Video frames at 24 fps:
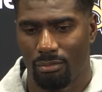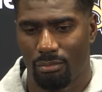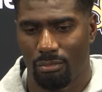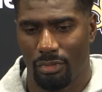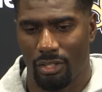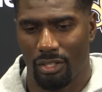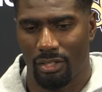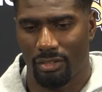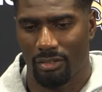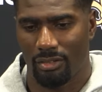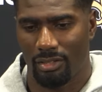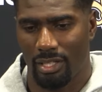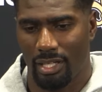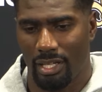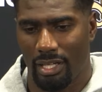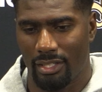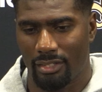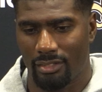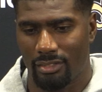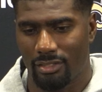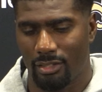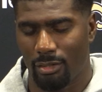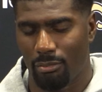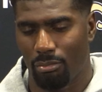but
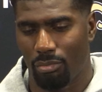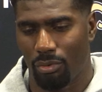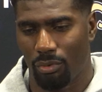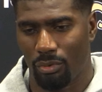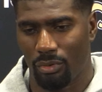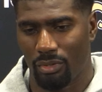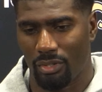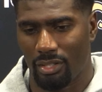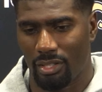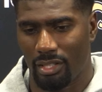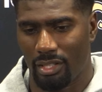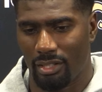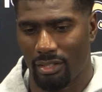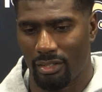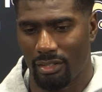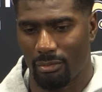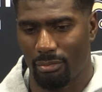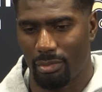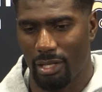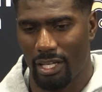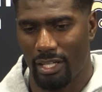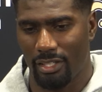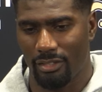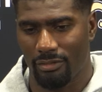at some point in the
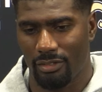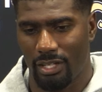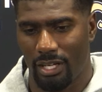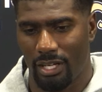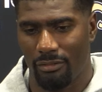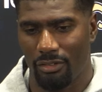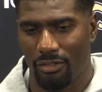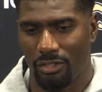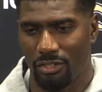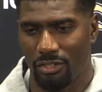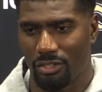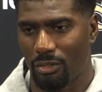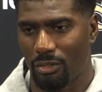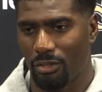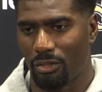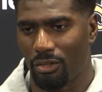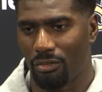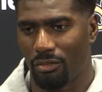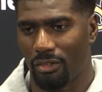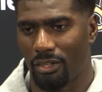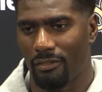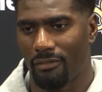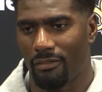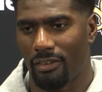past 5 years, they were
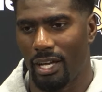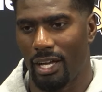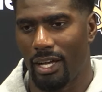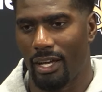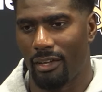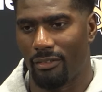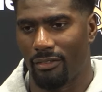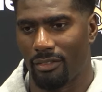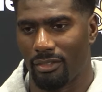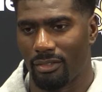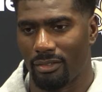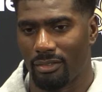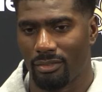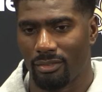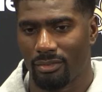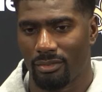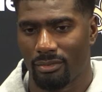3-5, and